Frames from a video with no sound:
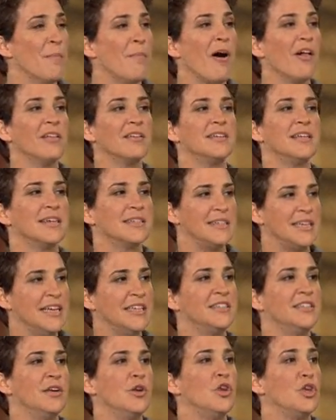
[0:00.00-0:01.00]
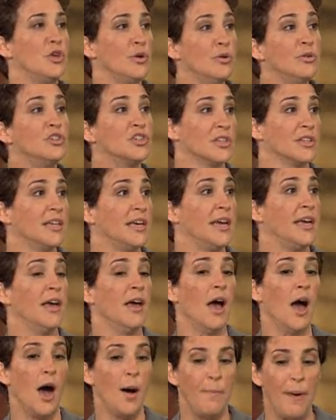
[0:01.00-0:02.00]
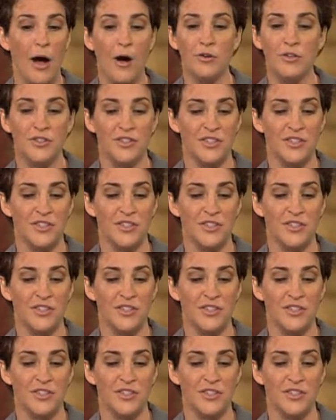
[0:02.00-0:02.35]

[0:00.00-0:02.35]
Politics isn't usually about